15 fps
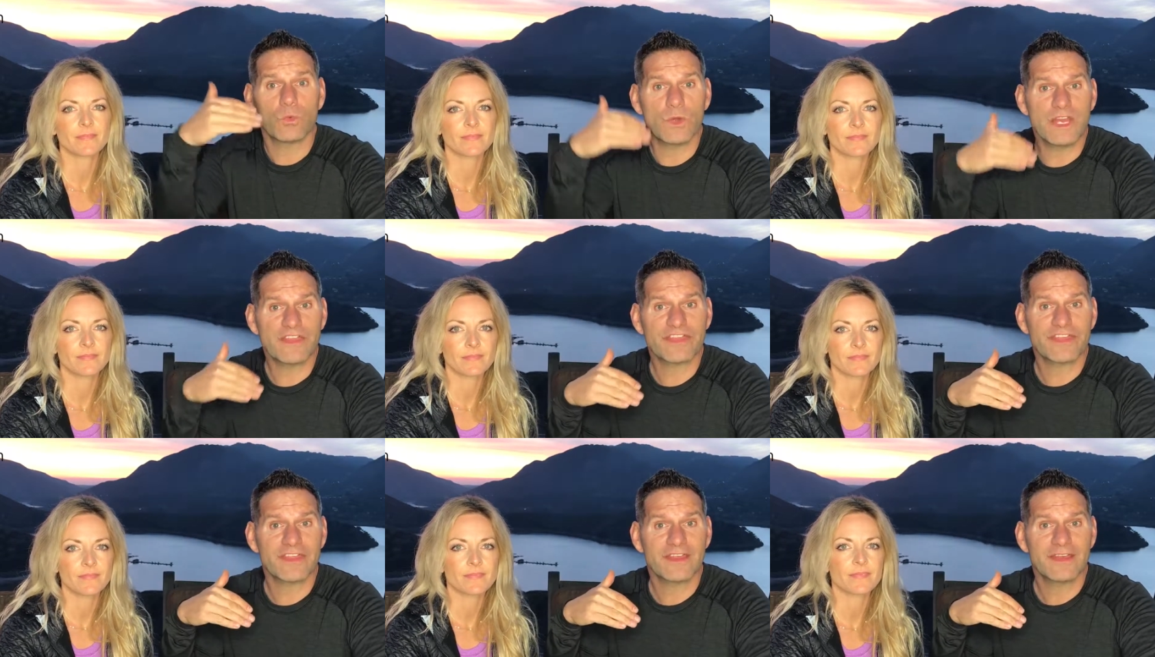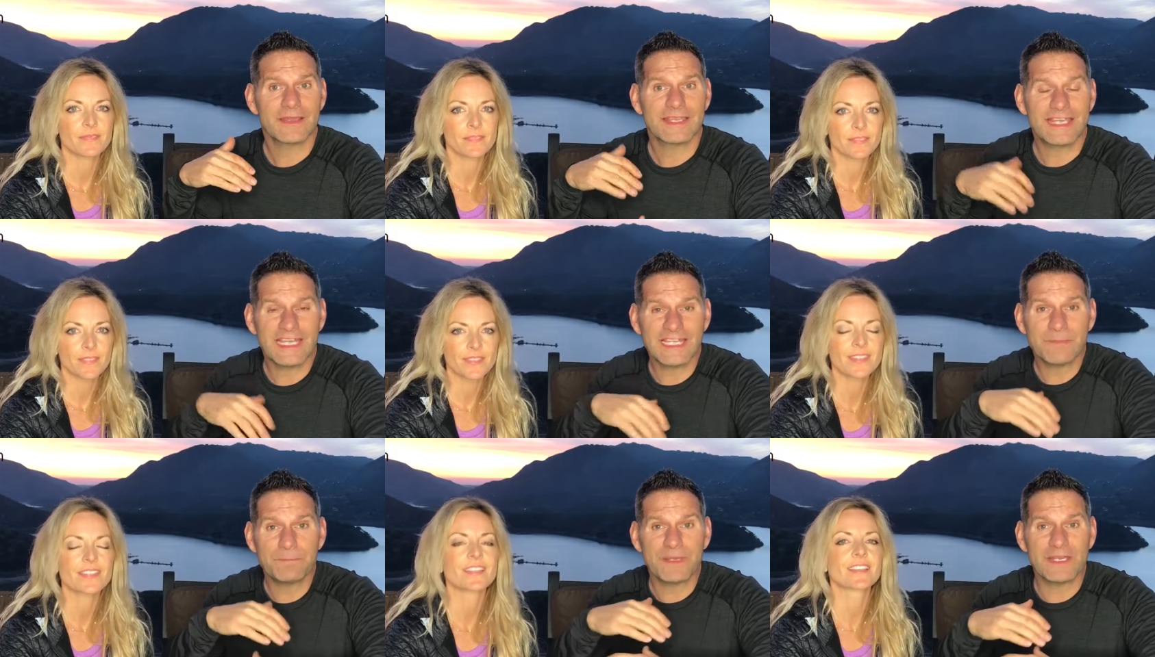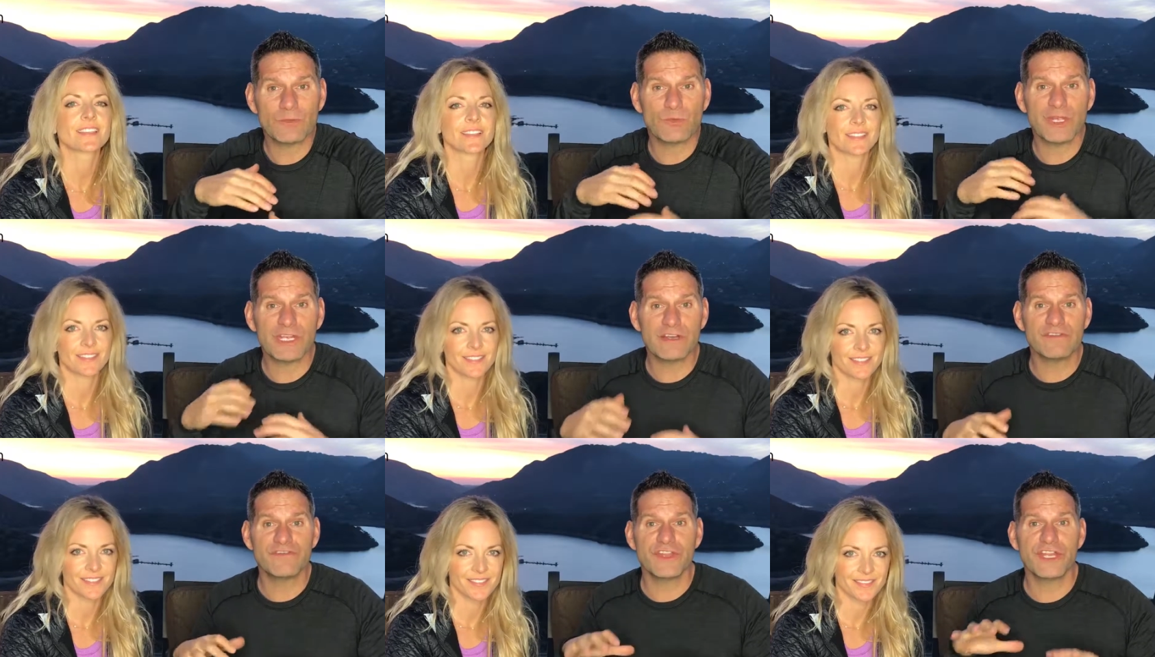Speaker 1: with getting
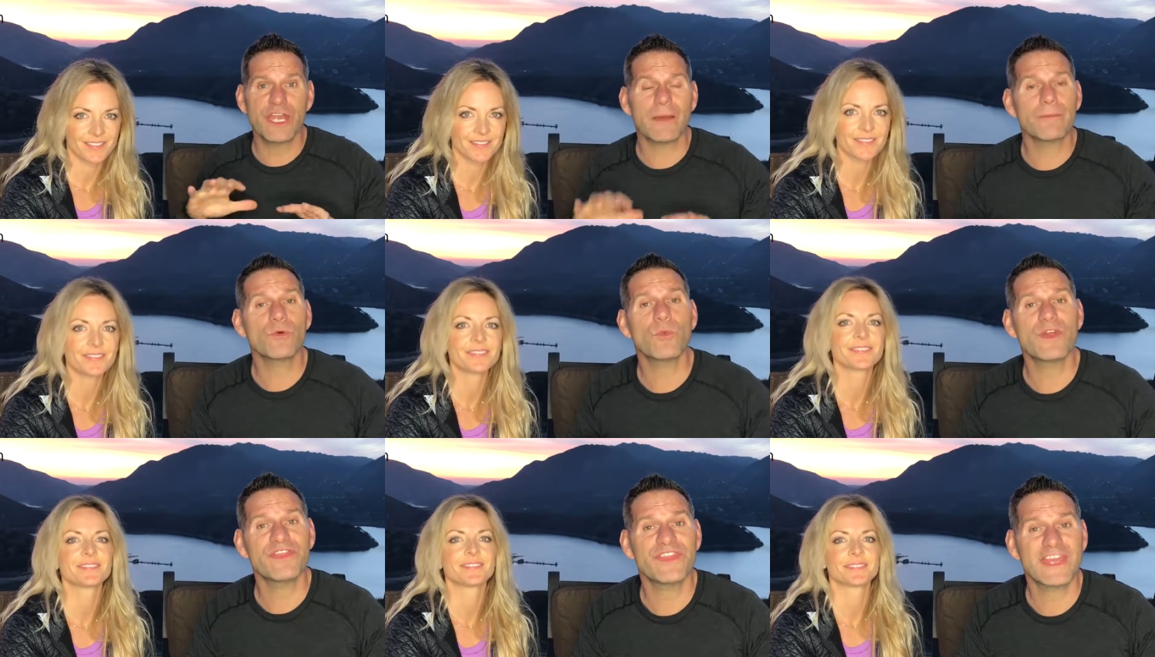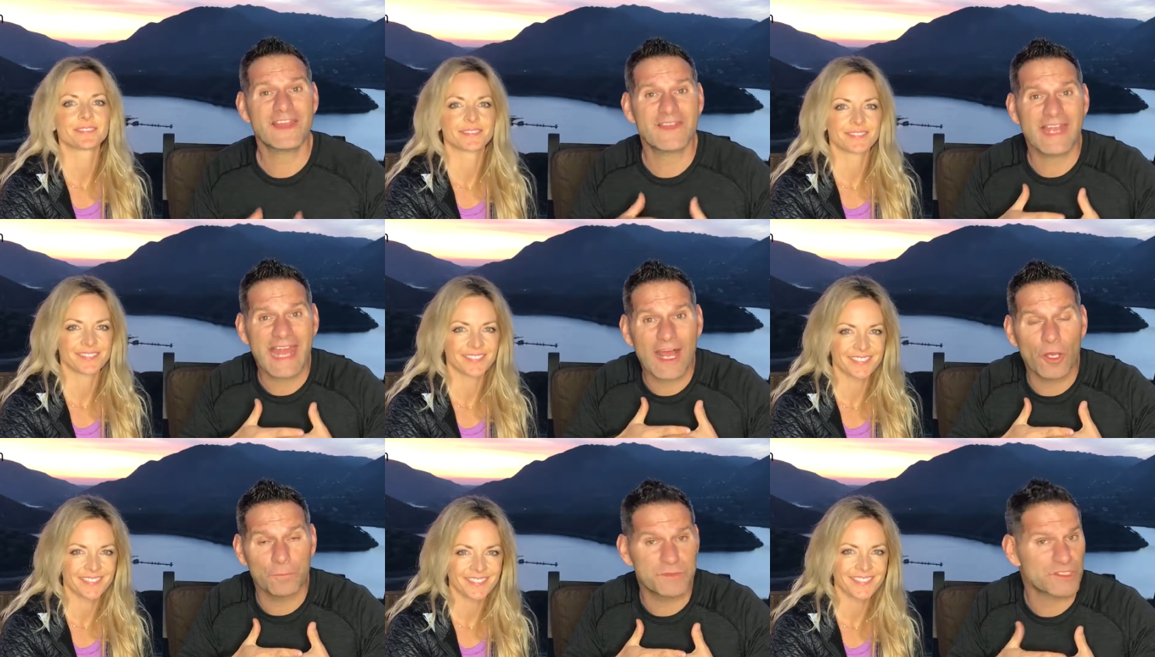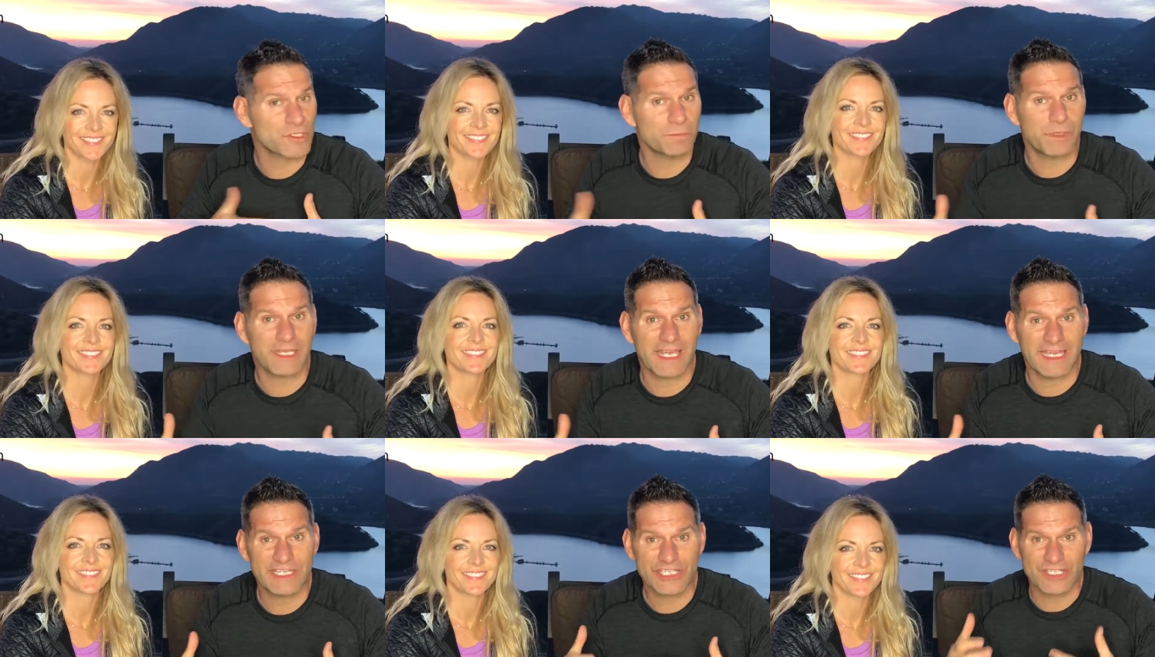rid of the number one thing that helps
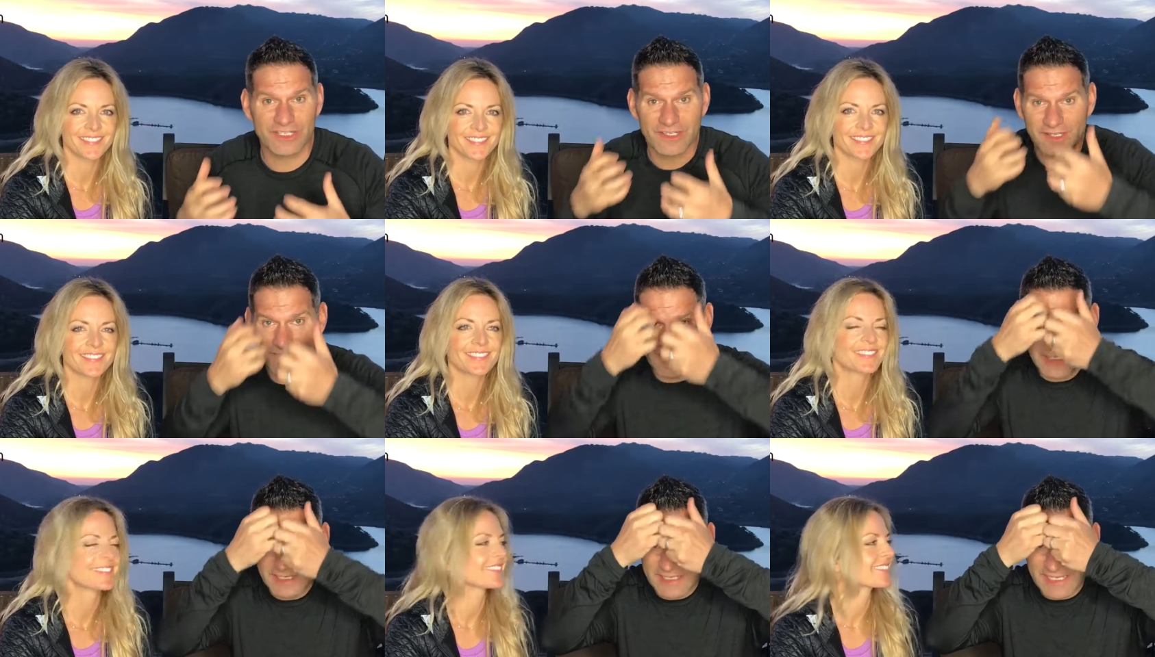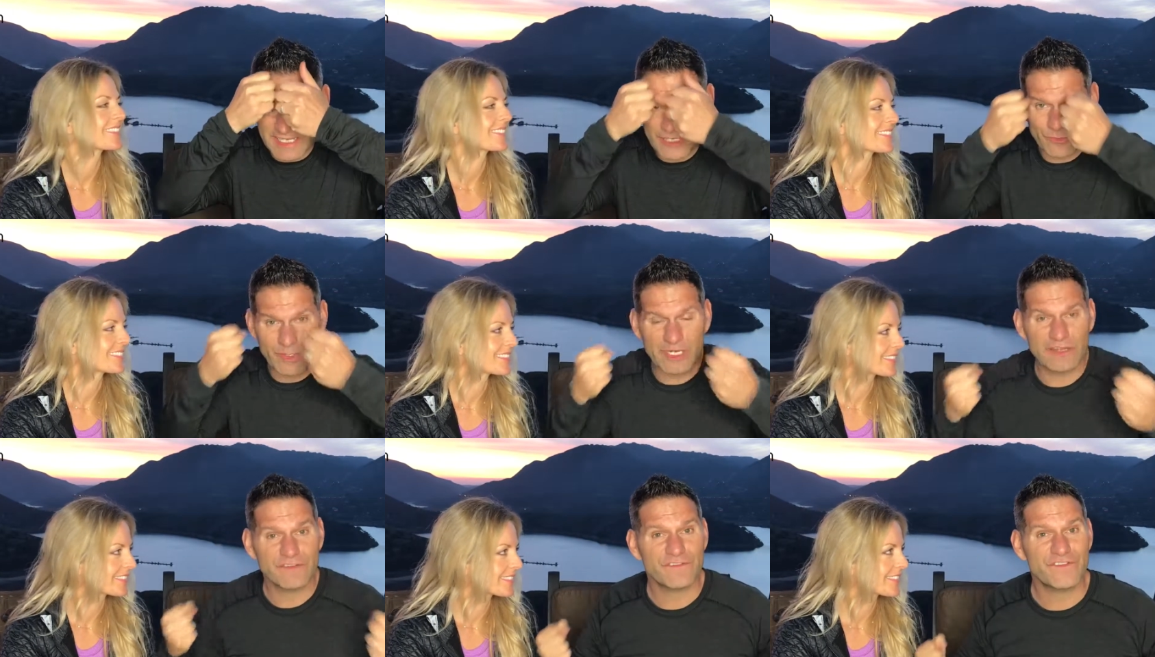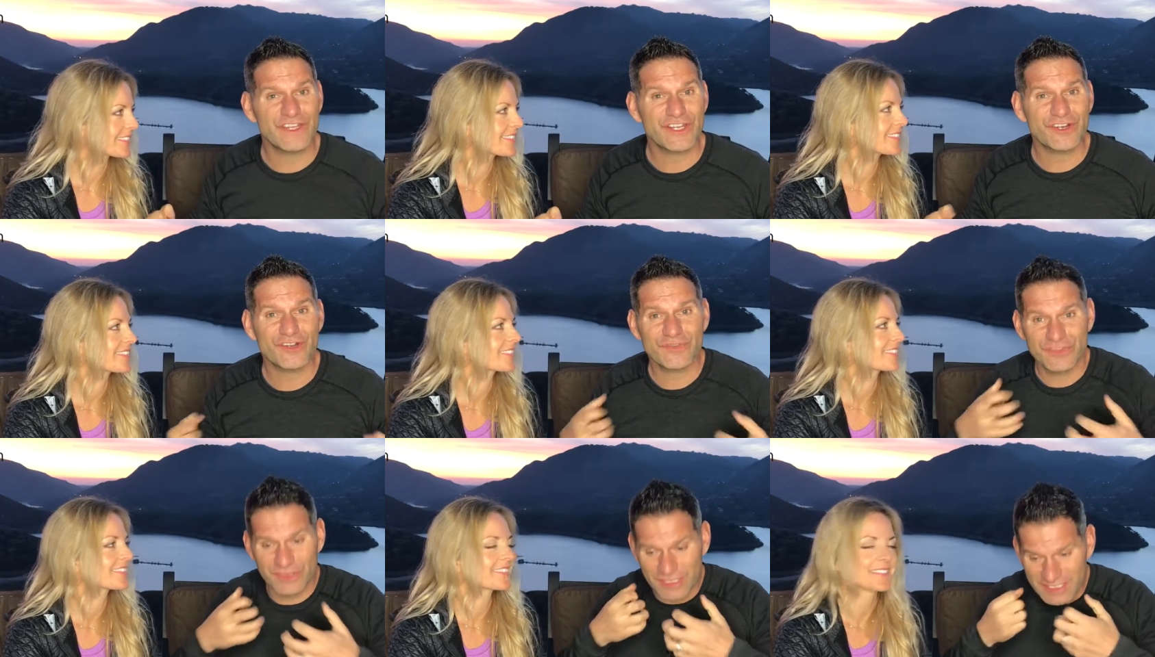duplication. Getting rid of the
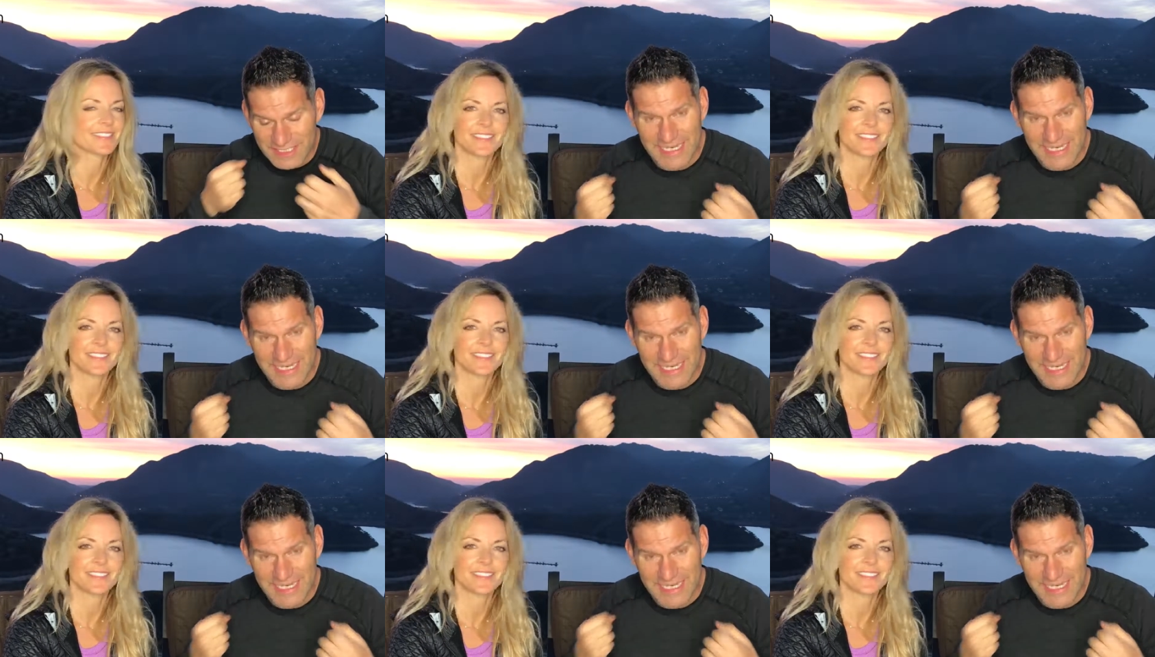fear, the